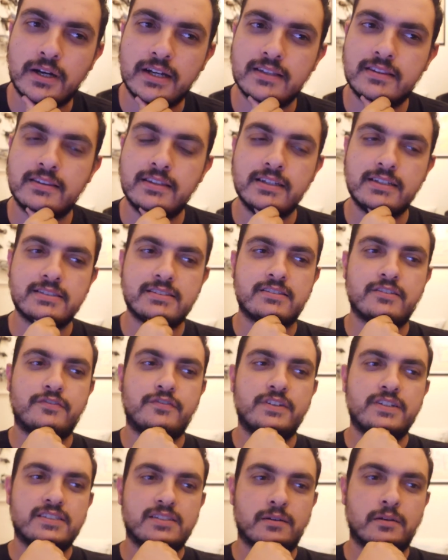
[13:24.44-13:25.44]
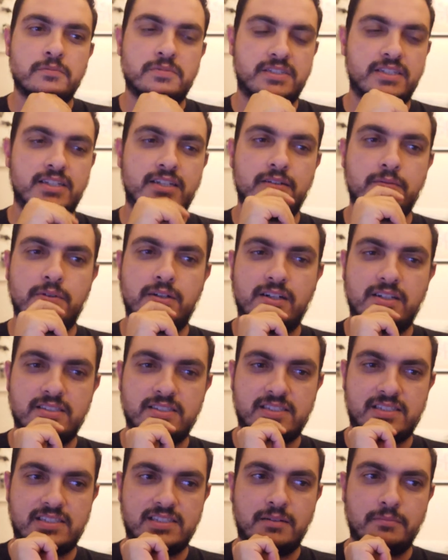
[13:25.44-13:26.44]
think it's the first time I'm seeing him
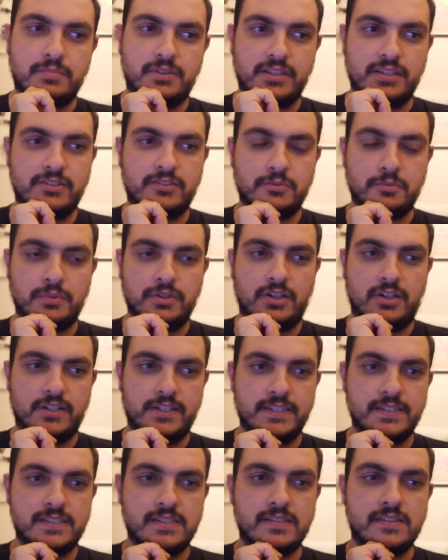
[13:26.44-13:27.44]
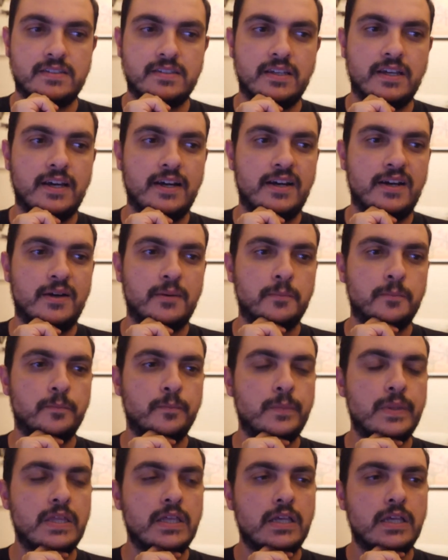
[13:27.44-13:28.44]
cast something, to be honest.
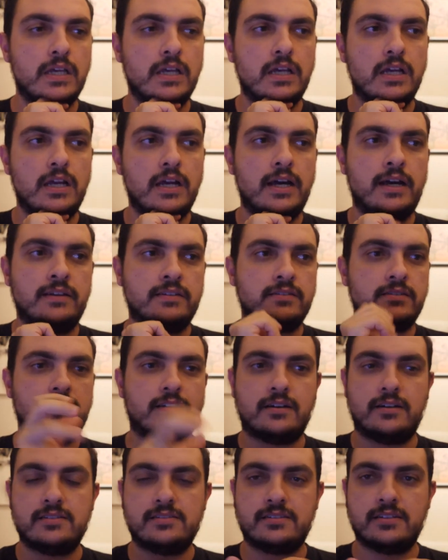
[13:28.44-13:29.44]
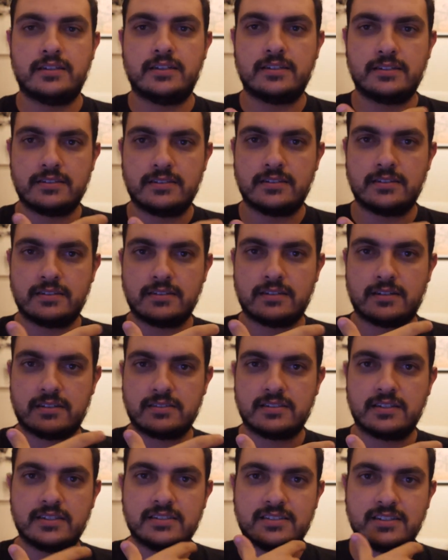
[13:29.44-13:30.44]
And casting
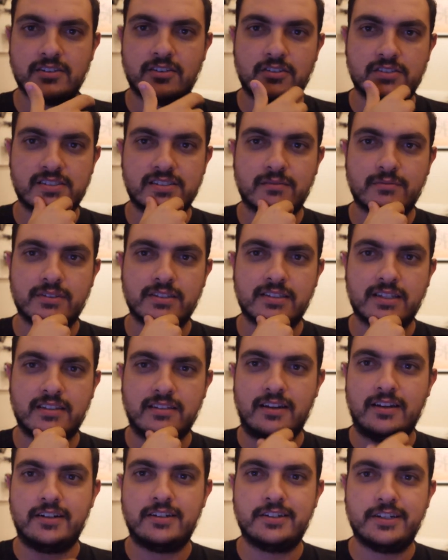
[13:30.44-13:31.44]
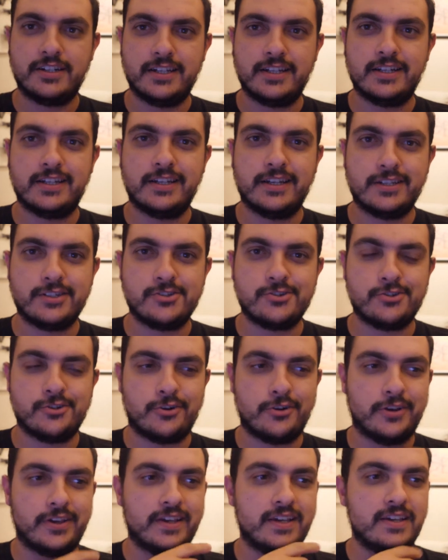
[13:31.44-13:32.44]
in silicone is something that I really
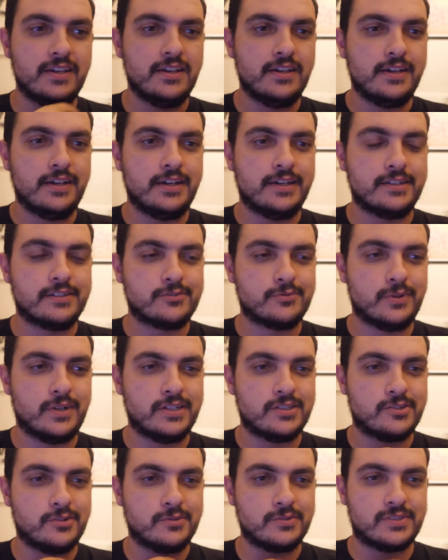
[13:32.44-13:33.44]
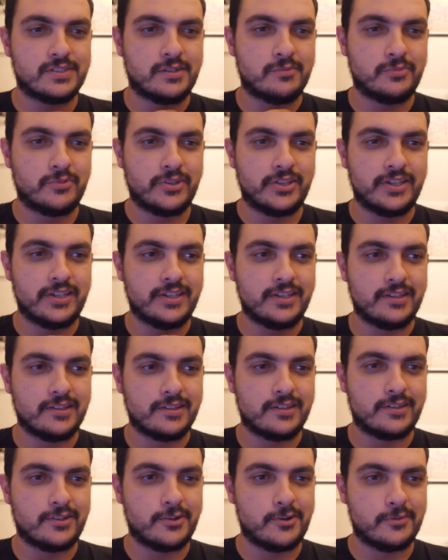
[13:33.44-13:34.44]
enjoy as well. So it's something,
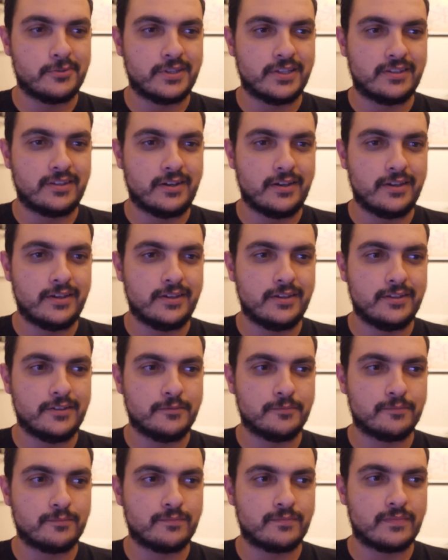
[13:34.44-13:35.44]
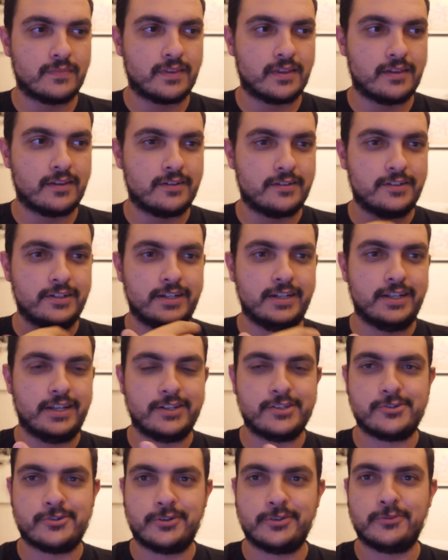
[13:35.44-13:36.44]
that I really
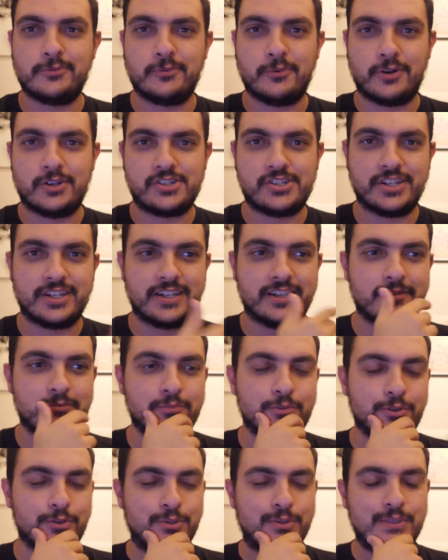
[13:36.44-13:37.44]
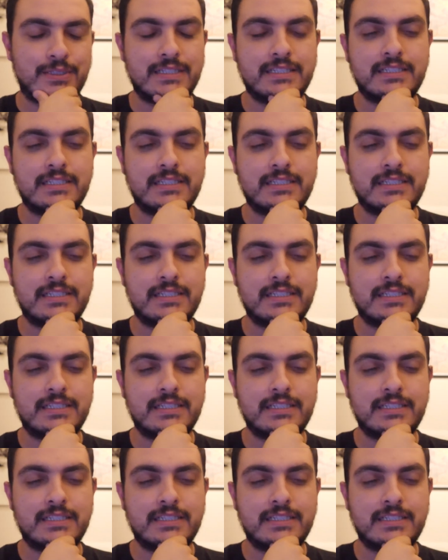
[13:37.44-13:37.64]
enjoyed watching him do.